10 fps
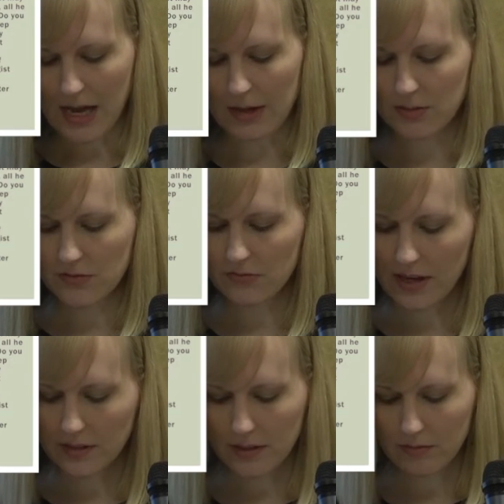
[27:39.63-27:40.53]
I was
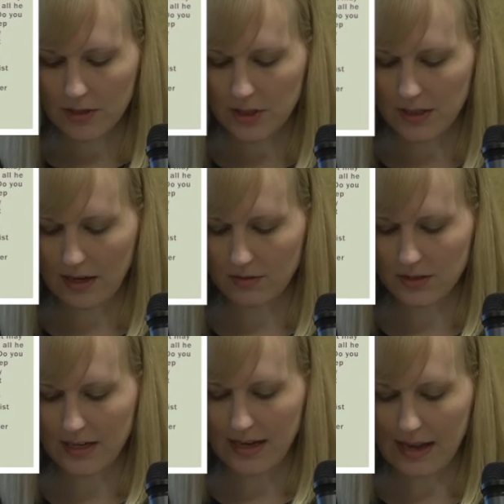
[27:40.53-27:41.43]
finally reaching out
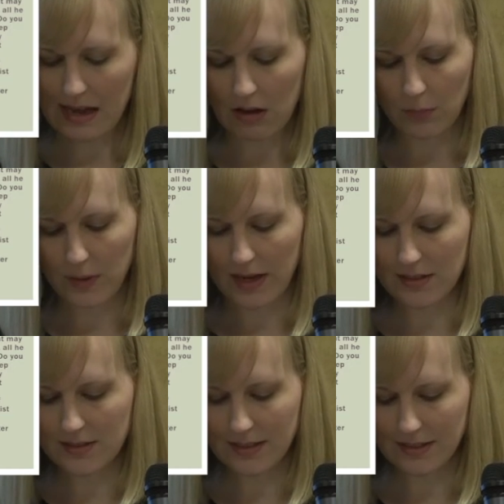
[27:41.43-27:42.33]
to get help
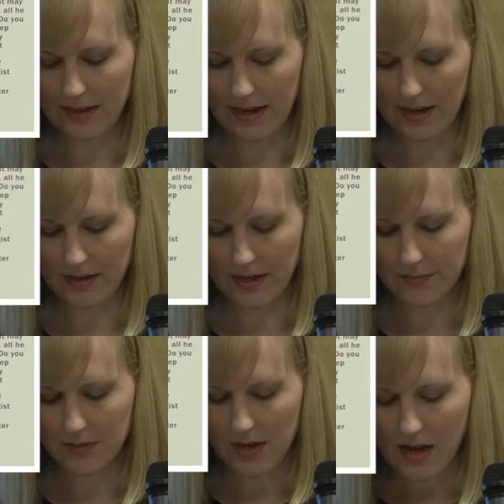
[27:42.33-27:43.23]
and didn't get any.